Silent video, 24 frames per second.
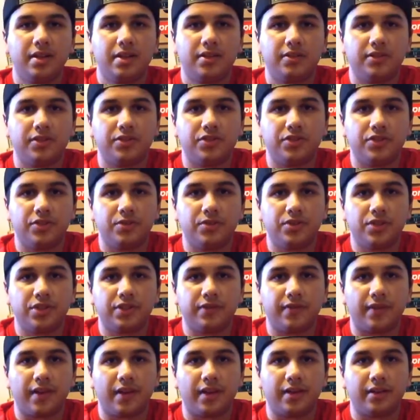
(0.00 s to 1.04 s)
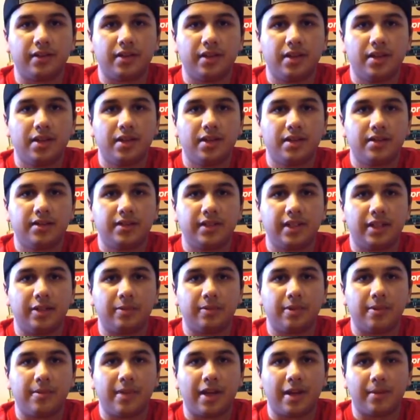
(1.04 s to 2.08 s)
so it should do just fine. Stick it in
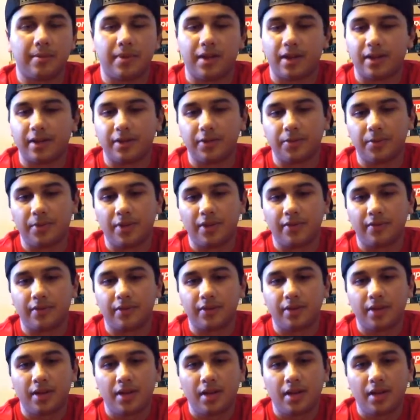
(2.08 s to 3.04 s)
my back pocket or whatever.